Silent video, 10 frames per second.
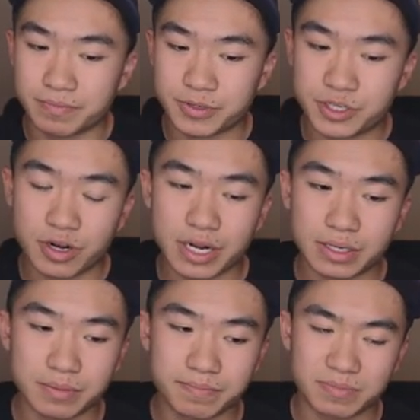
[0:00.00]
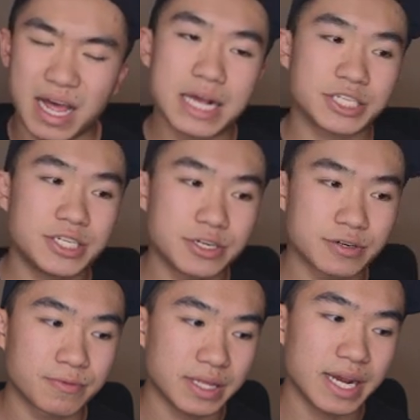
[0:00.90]
shot last
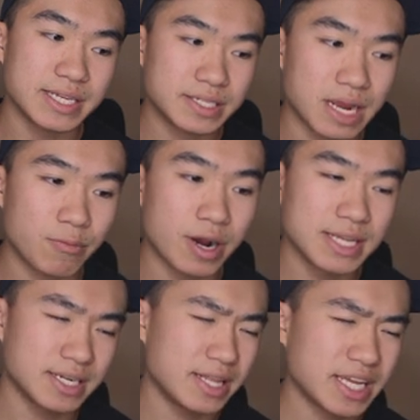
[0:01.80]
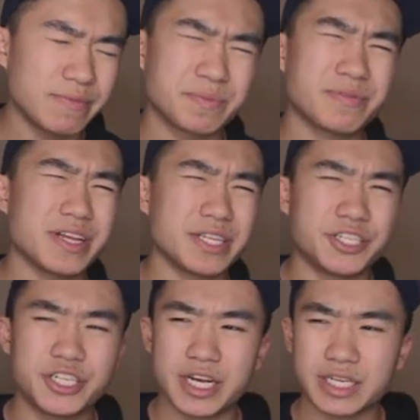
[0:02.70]
year with ice time wise, and I think he was playing in
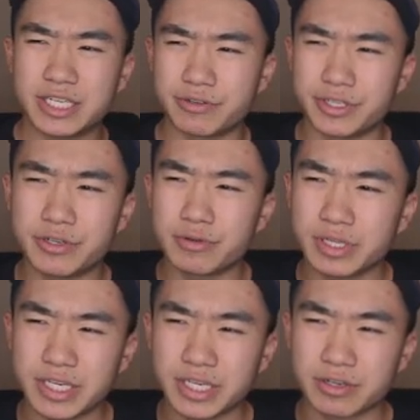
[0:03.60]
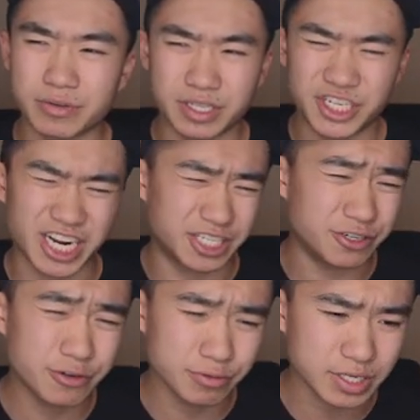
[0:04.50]
the Czech tier two league or the Czech
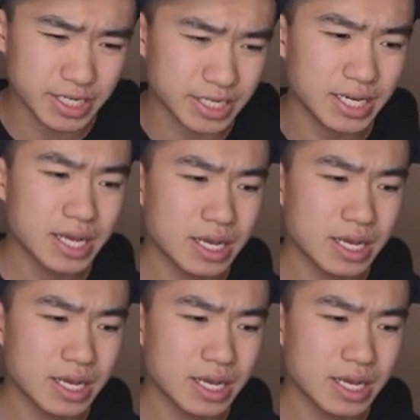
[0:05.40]
junior league.